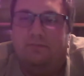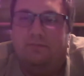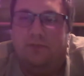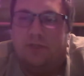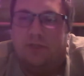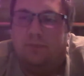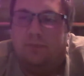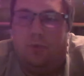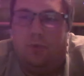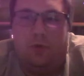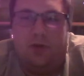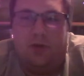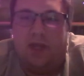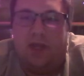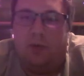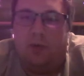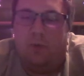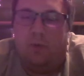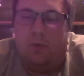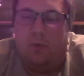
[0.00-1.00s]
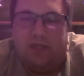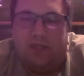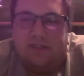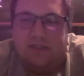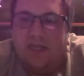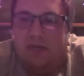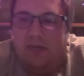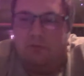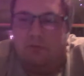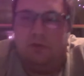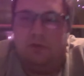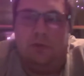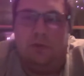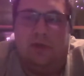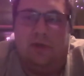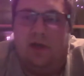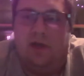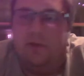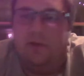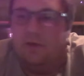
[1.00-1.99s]
You just pour it out of one container into
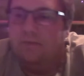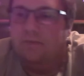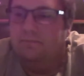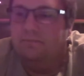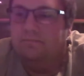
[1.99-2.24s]
another.